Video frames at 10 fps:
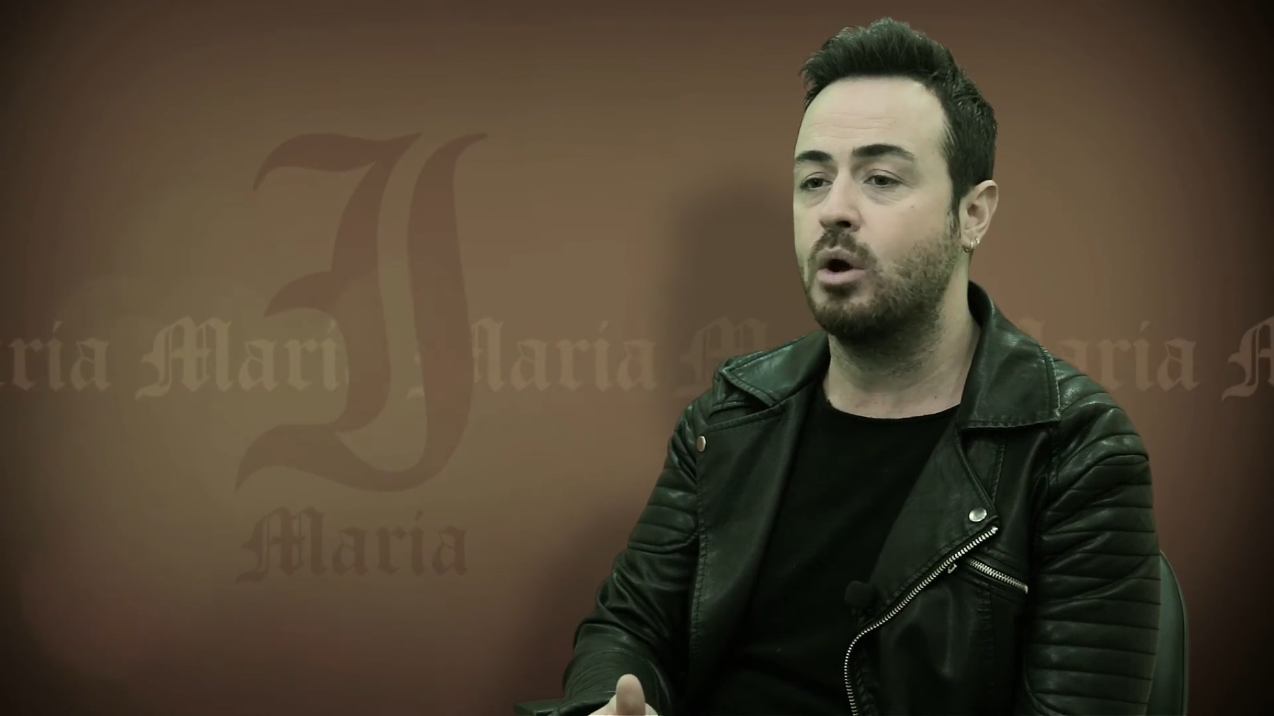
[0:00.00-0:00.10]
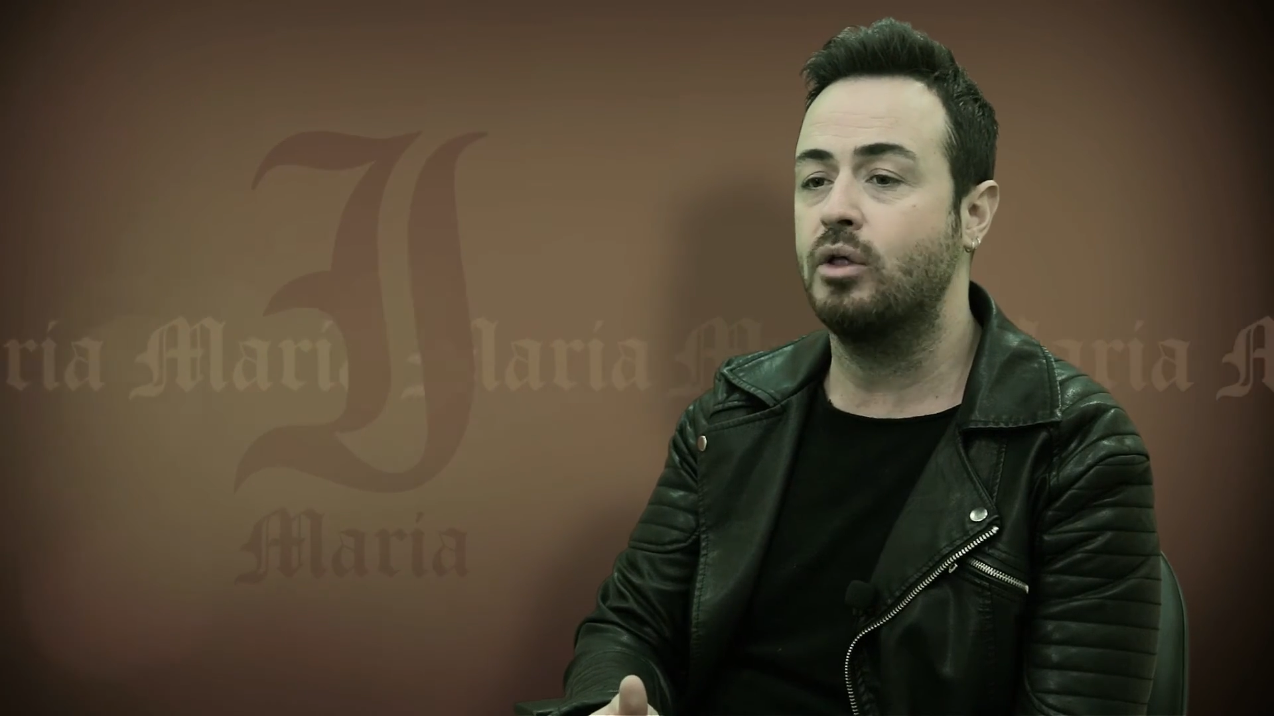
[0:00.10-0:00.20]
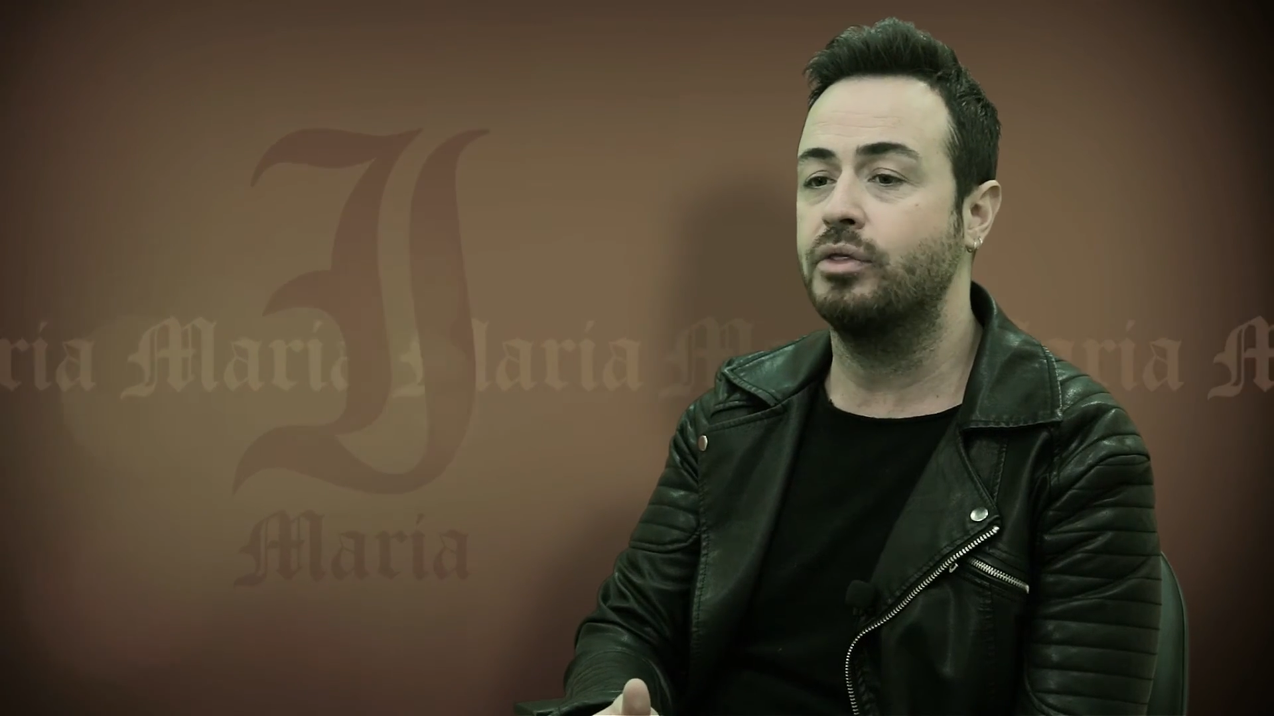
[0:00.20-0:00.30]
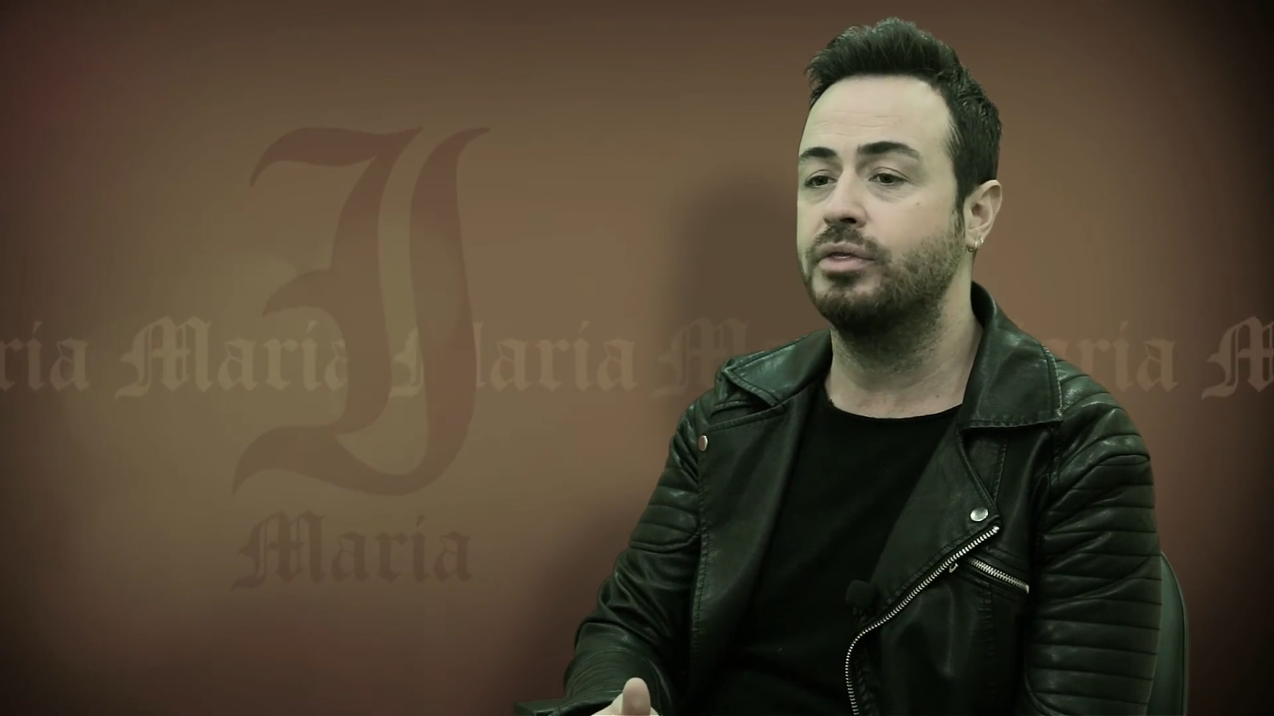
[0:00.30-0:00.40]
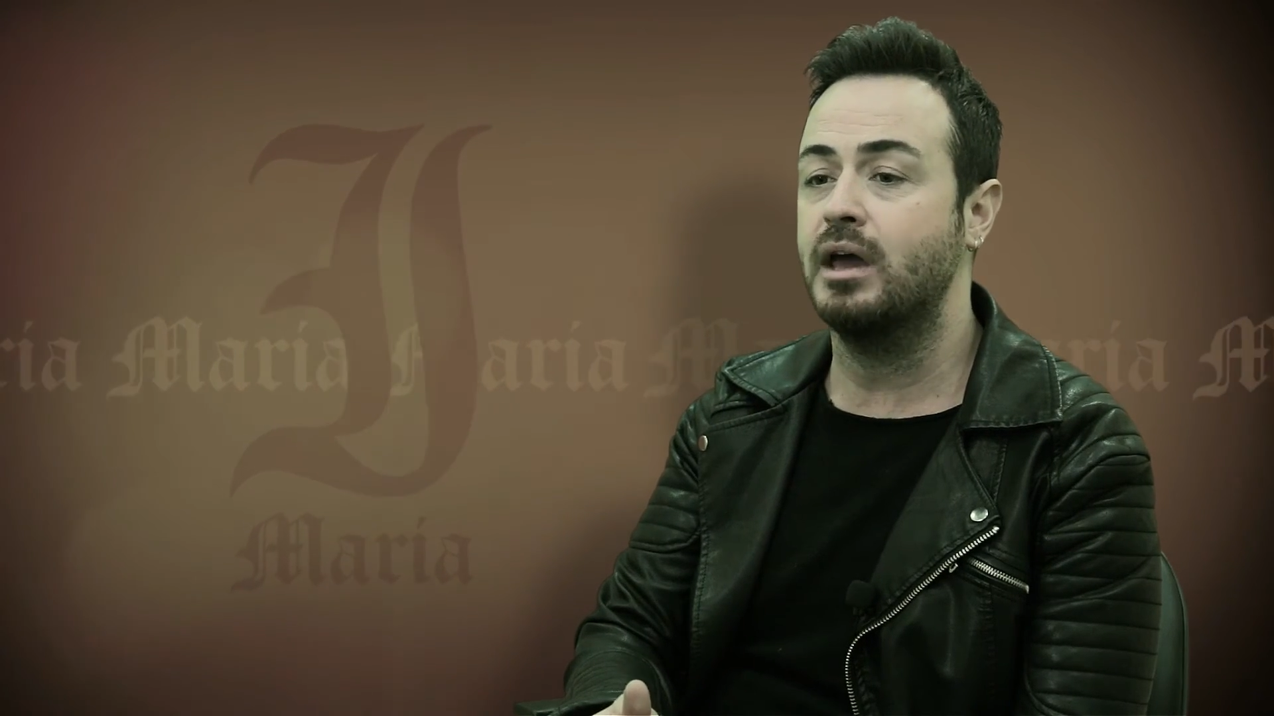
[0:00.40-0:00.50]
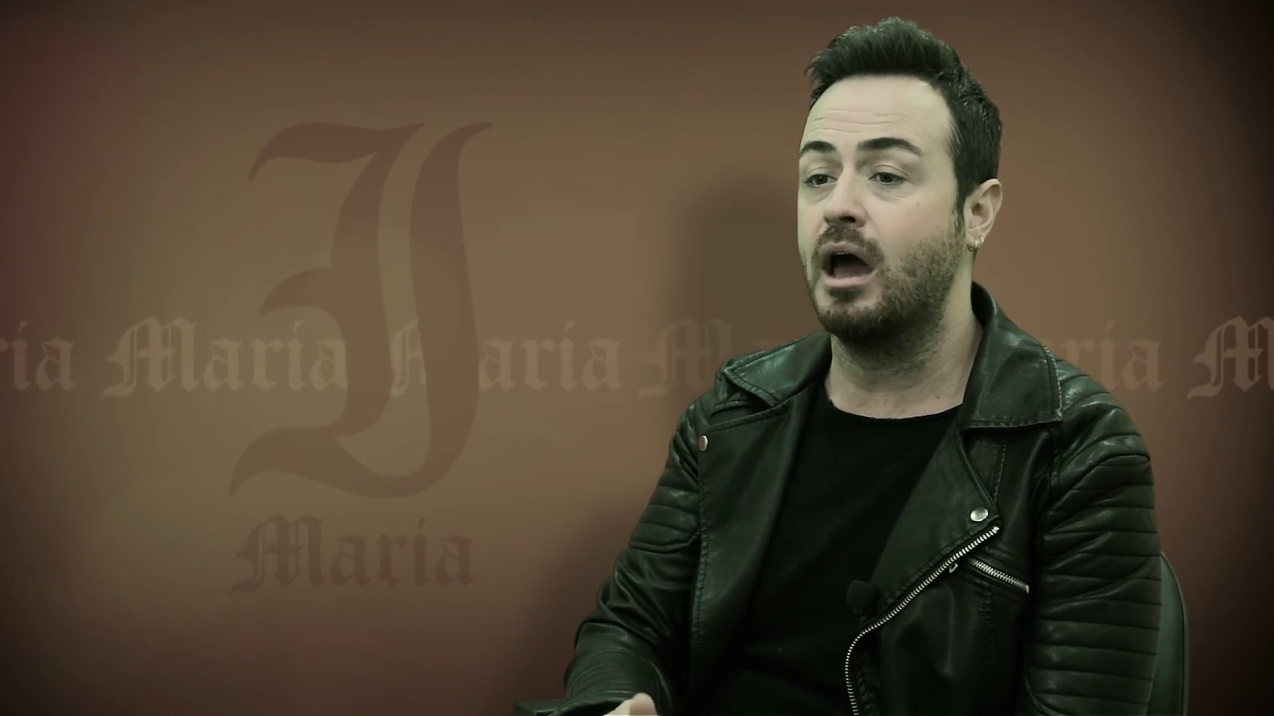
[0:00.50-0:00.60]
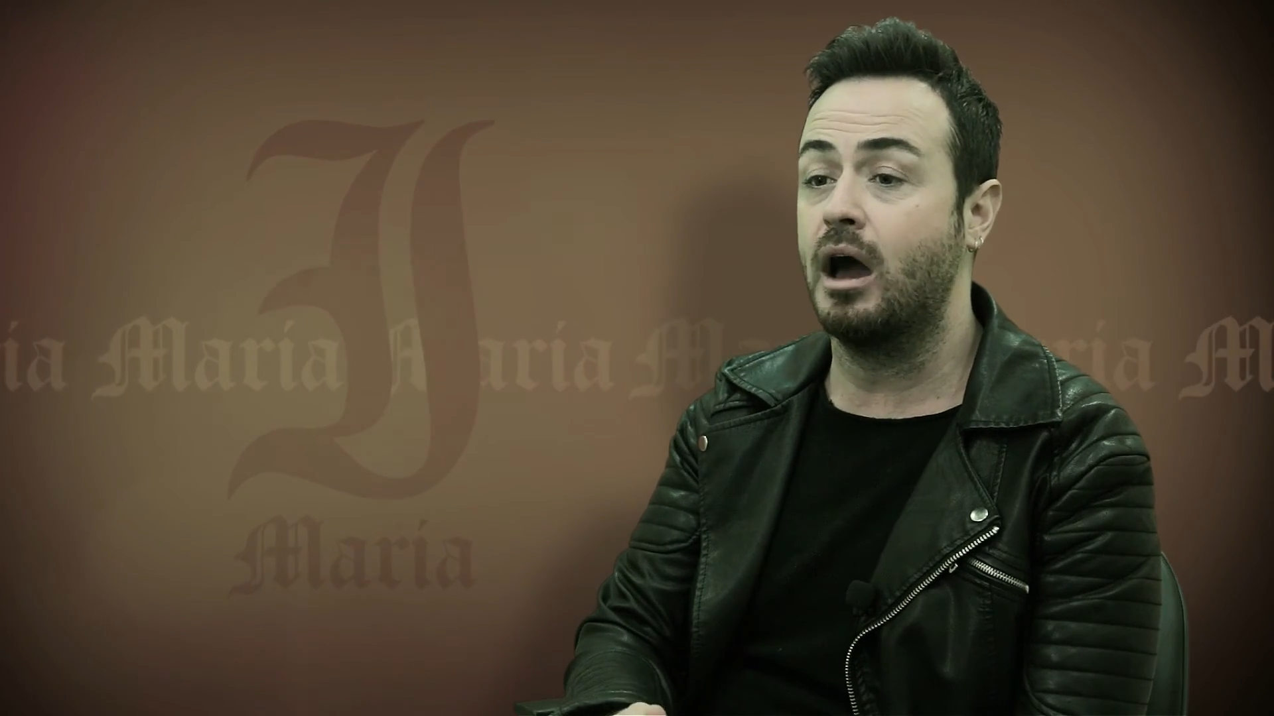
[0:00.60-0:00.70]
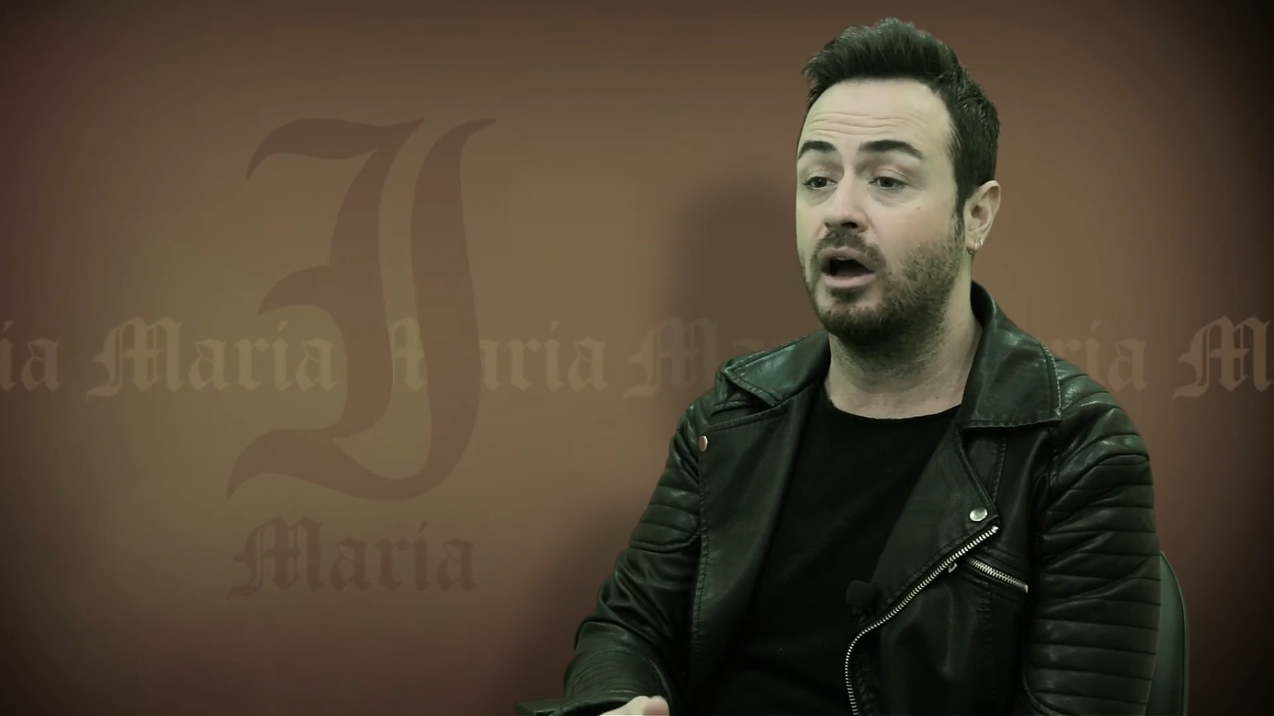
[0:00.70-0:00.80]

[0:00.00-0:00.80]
on the